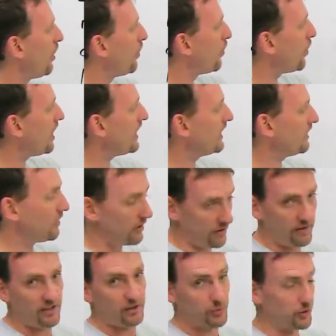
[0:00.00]
One are
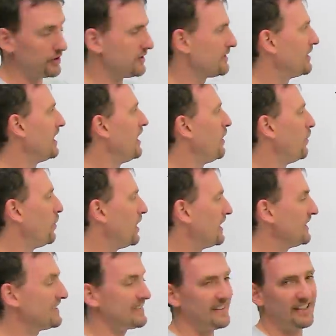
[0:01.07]
these words.
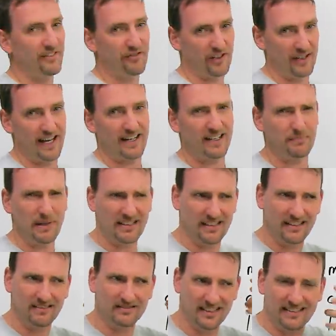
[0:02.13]
One is the phonetic,
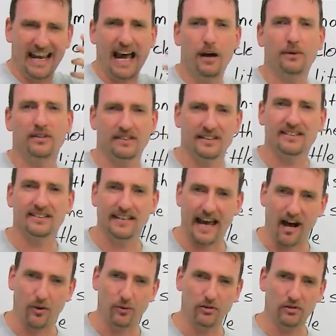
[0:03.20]
basically just how does it
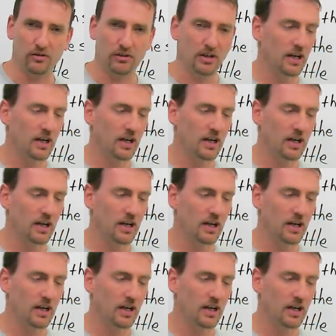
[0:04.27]
sound?